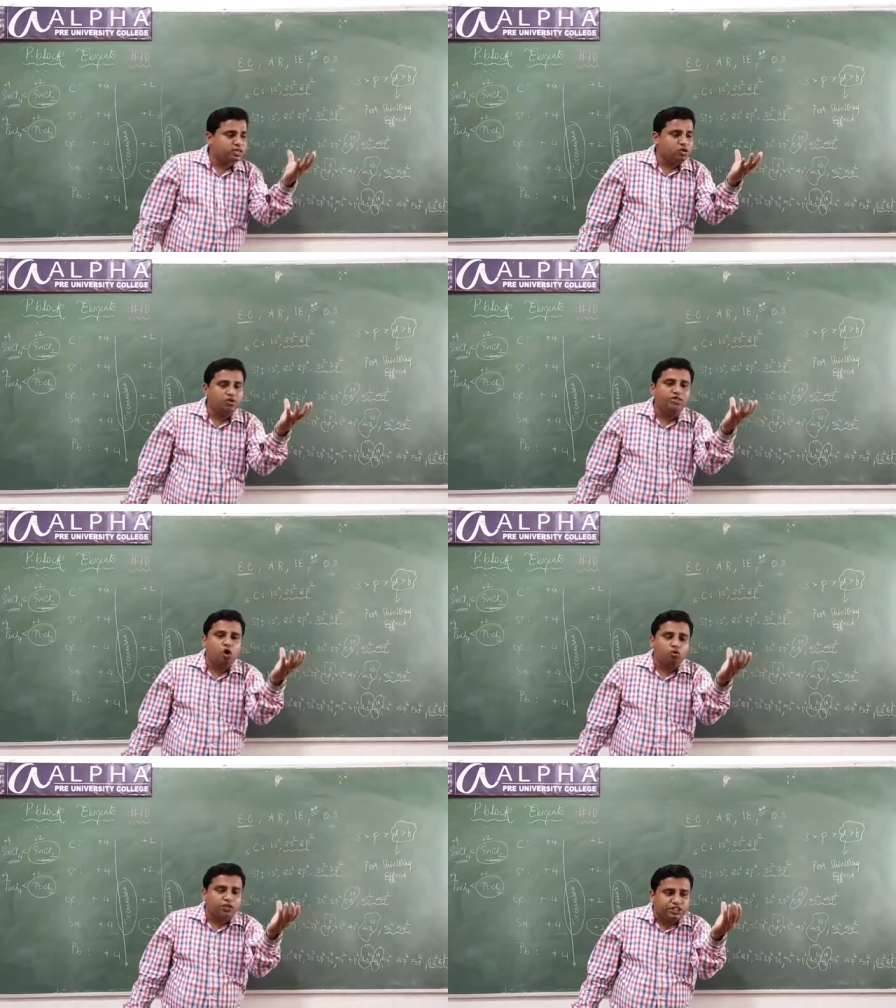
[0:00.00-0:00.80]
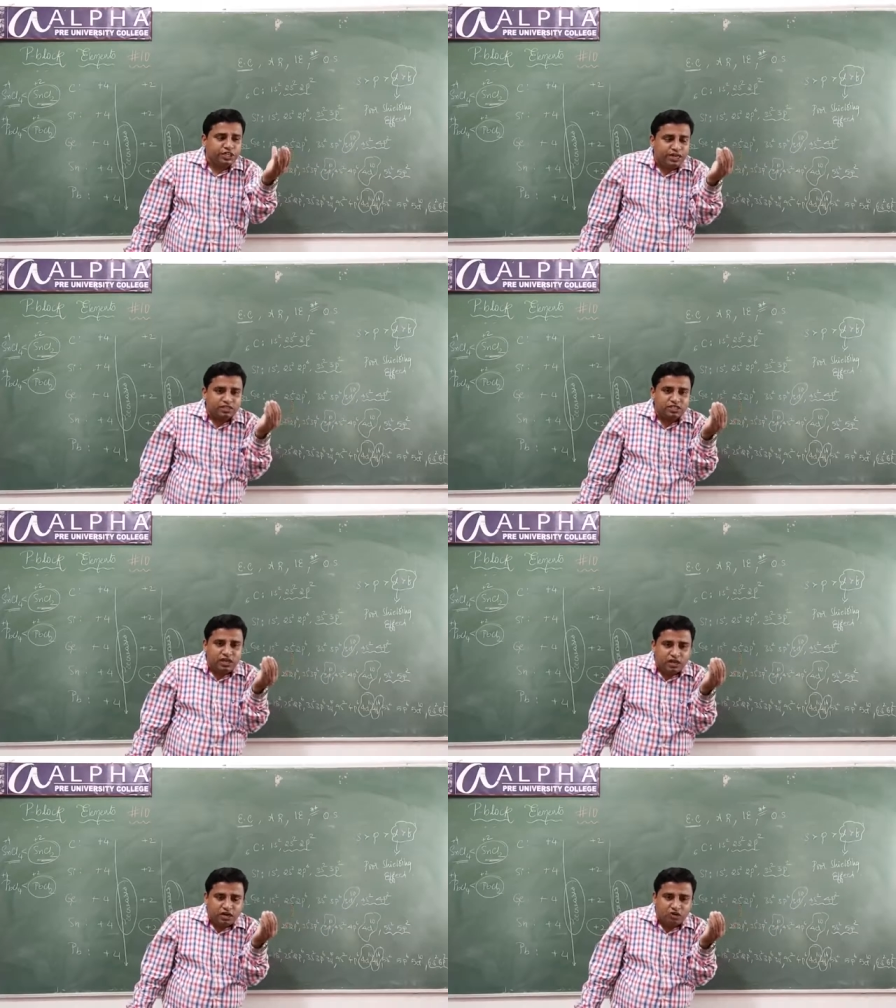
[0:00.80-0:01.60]
When the outer shell is
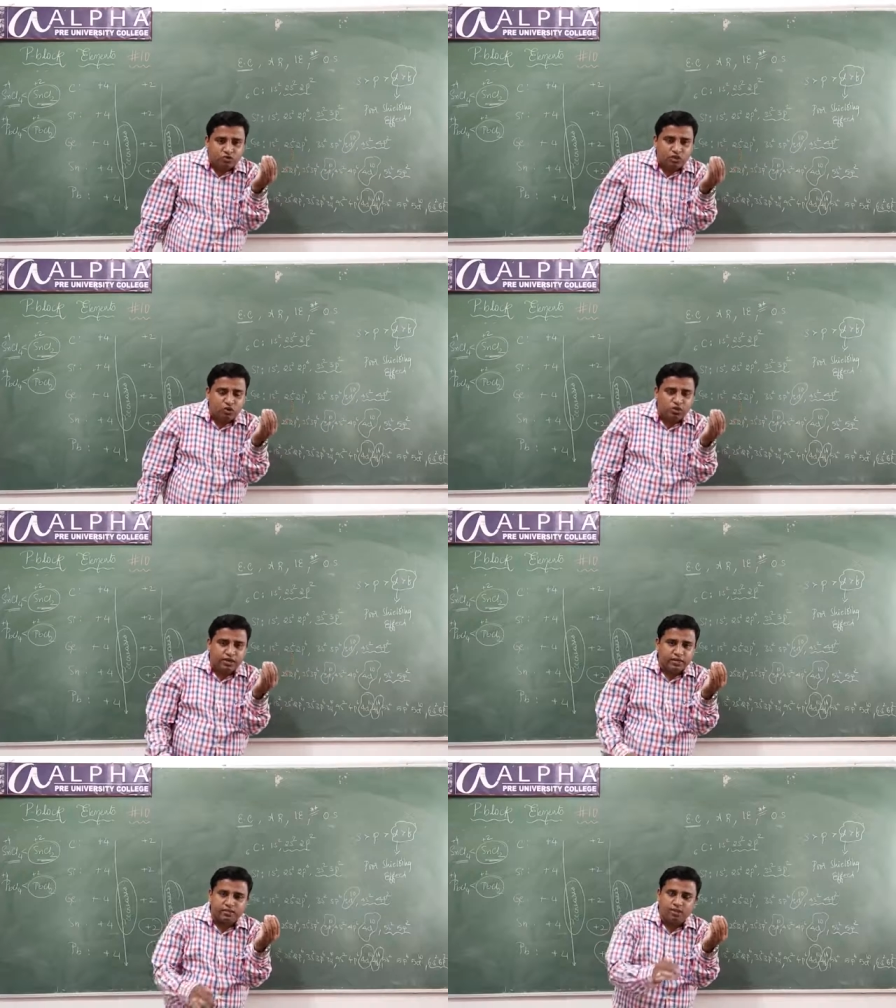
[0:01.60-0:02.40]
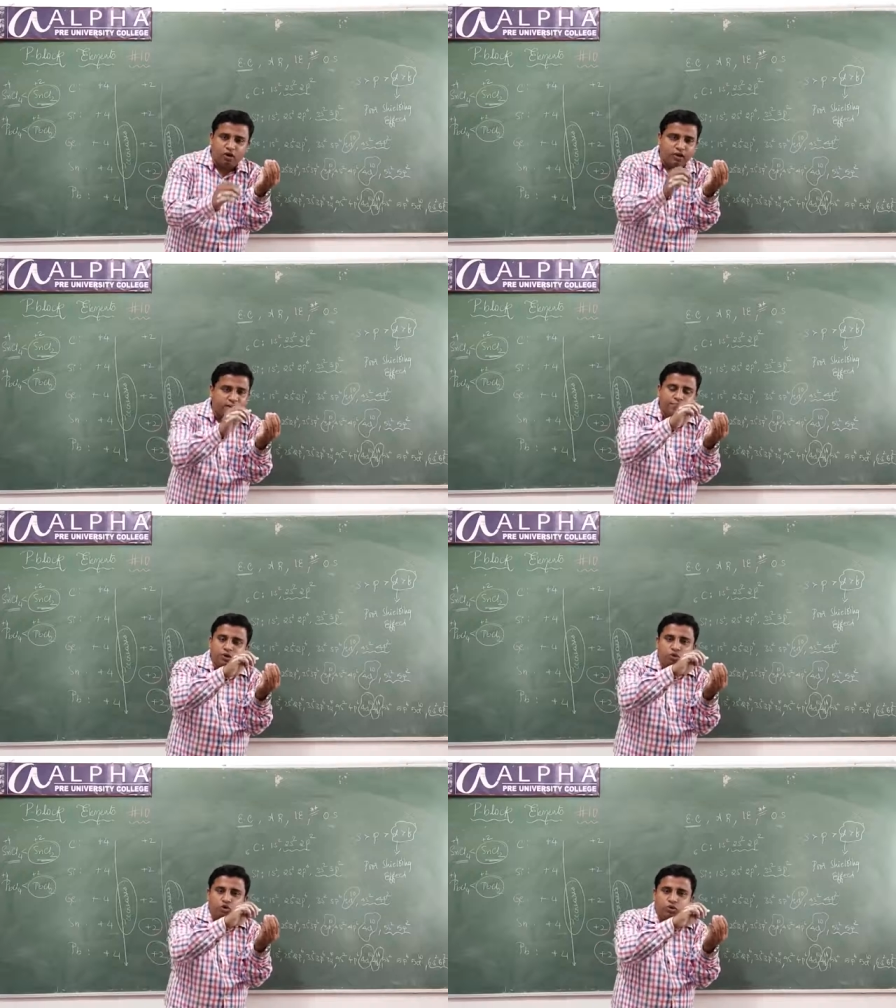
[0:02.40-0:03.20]
nearer to the nucleus, okay,
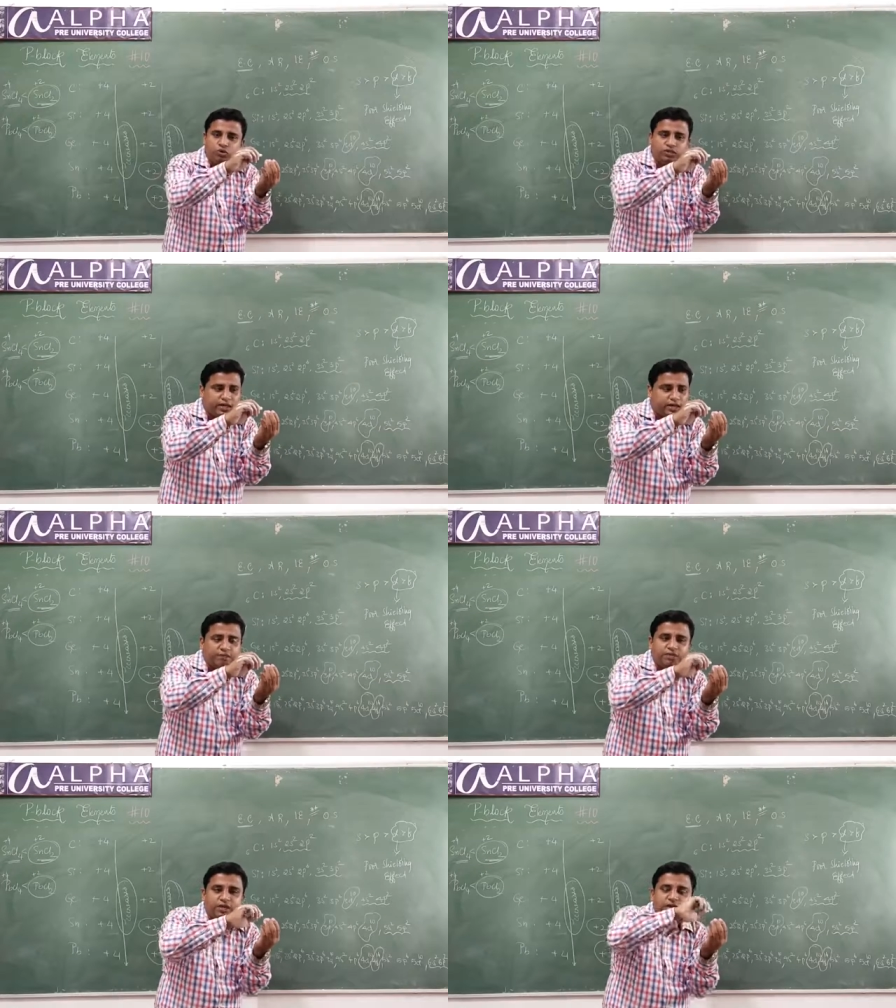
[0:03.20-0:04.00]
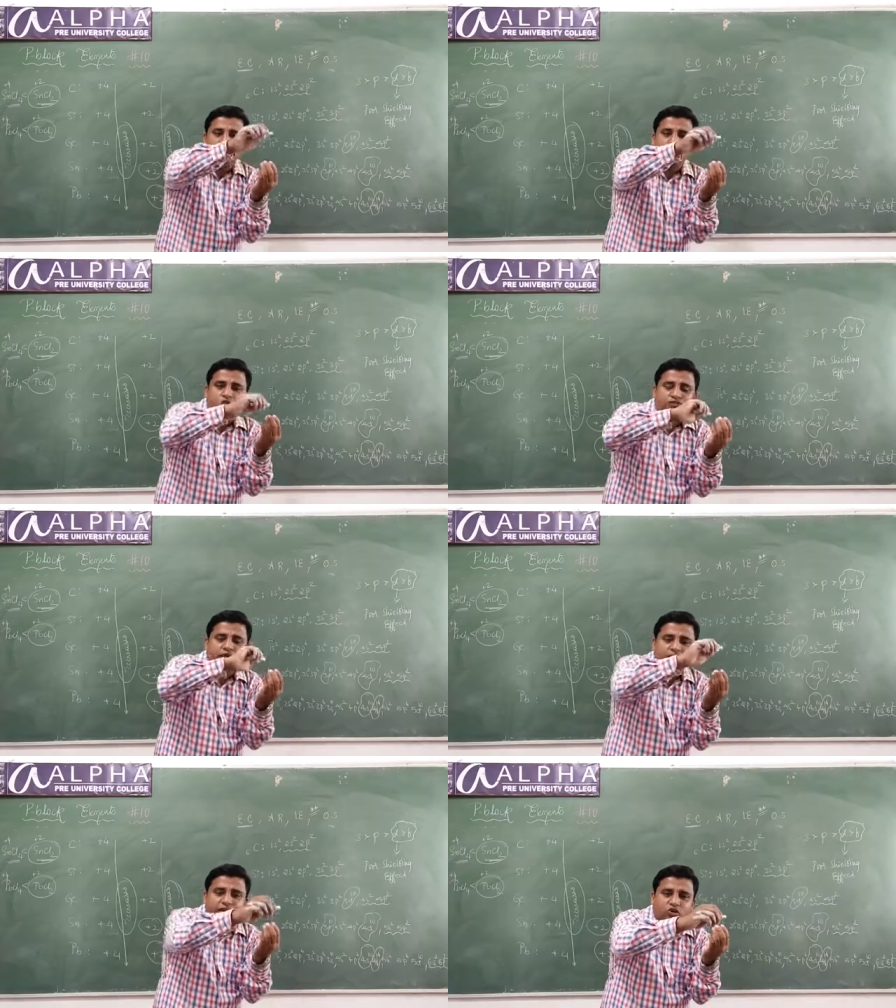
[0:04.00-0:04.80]
don't you think the removal of
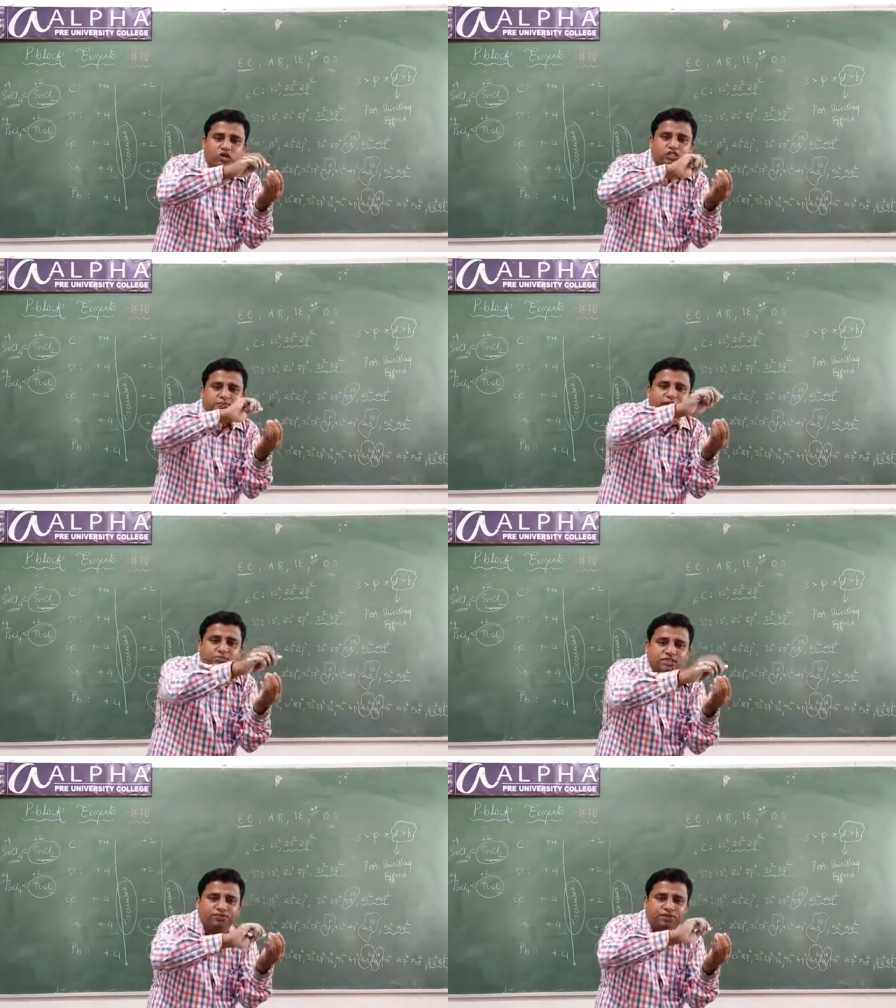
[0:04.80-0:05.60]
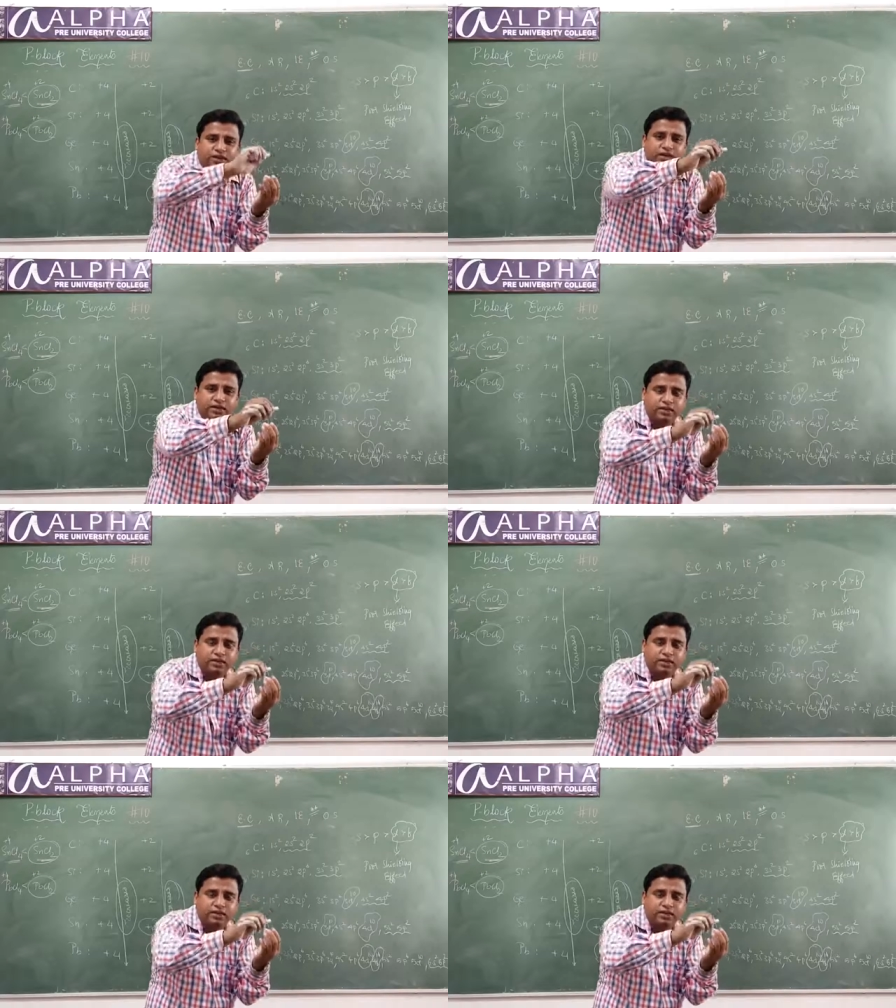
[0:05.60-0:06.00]
electrons becomes difficult?